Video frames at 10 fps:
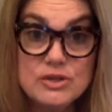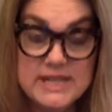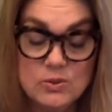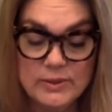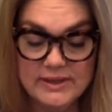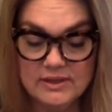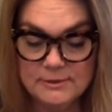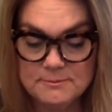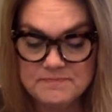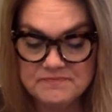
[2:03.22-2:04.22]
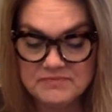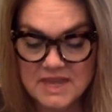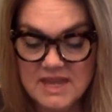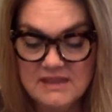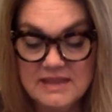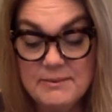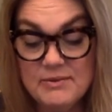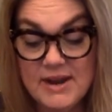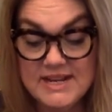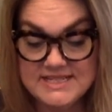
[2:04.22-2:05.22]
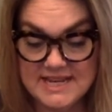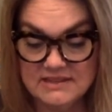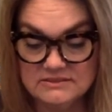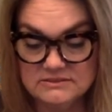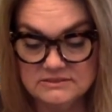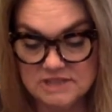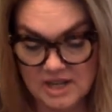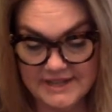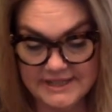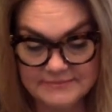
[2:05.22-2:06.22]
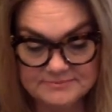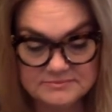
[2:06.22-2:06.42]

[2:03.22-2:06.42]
he will. Let me write it down. Got it.